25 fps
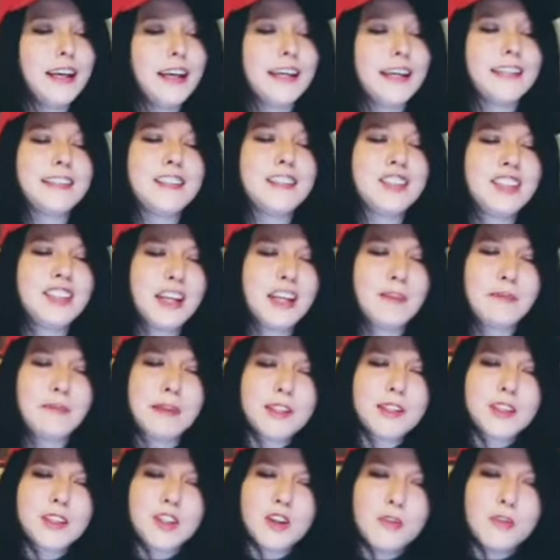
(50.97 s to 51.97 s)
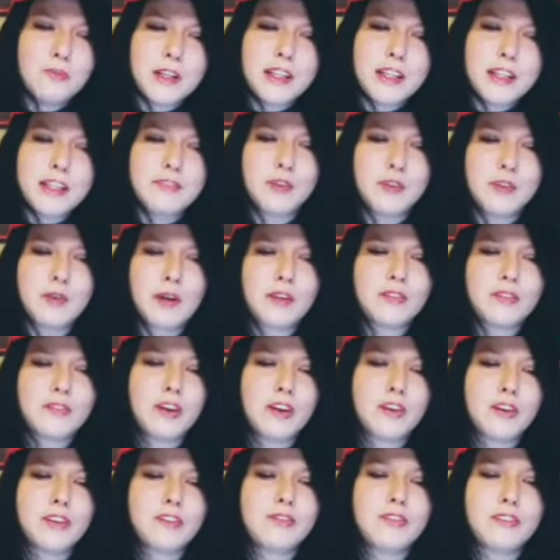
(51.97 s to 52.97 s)
It's a shame that so many of you have
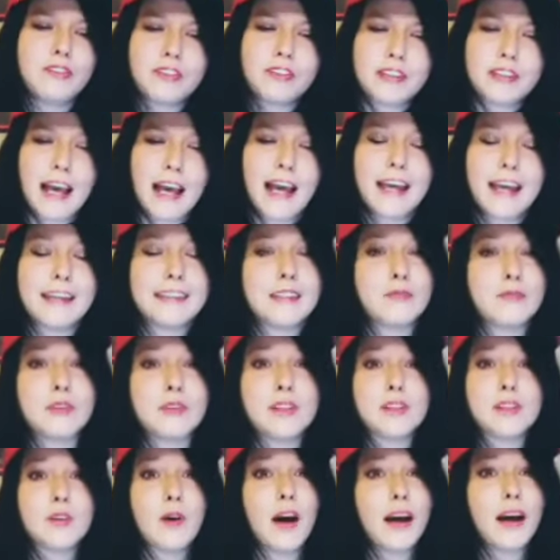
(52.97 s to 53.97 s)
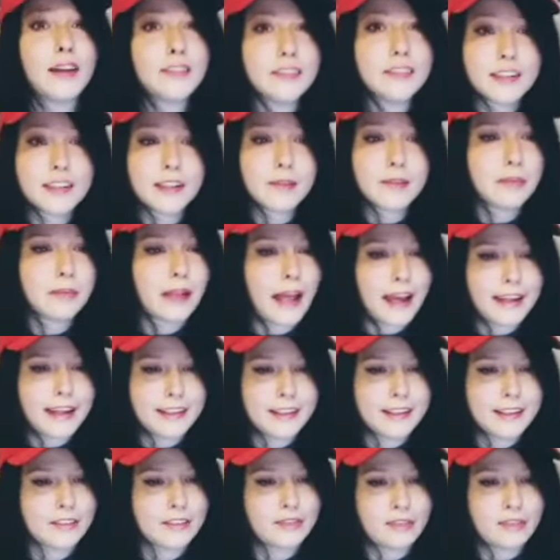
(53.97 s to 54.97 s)
fallen for their lies and will so utterly
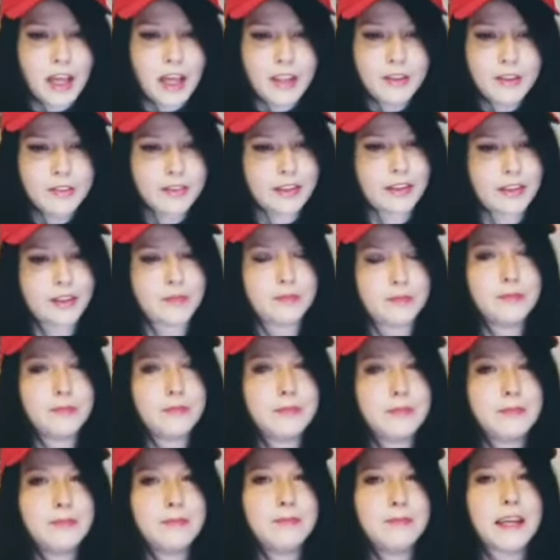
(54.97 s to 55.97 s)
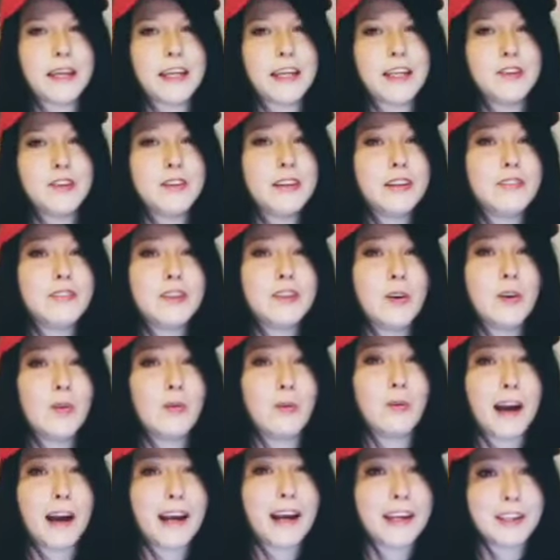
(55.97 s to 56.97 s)
blindly follow them that you don't even know
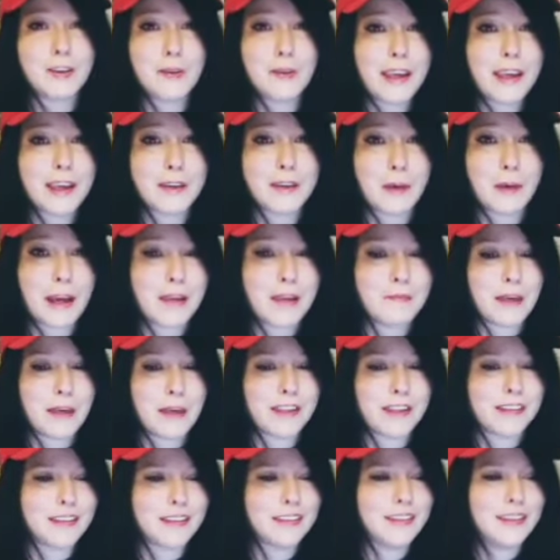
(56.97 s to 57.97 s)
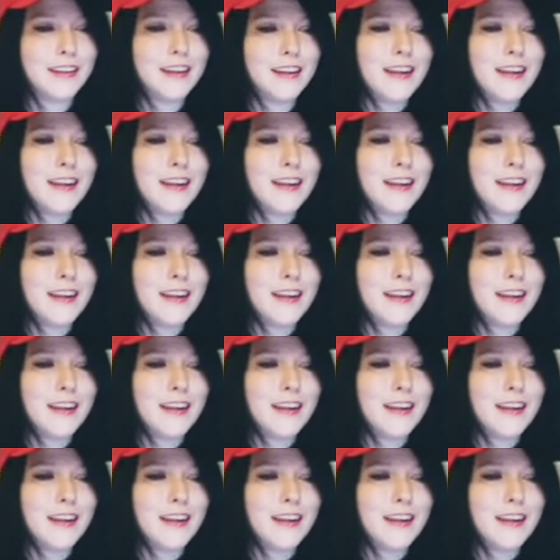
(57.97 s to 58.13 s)
why you hate white men.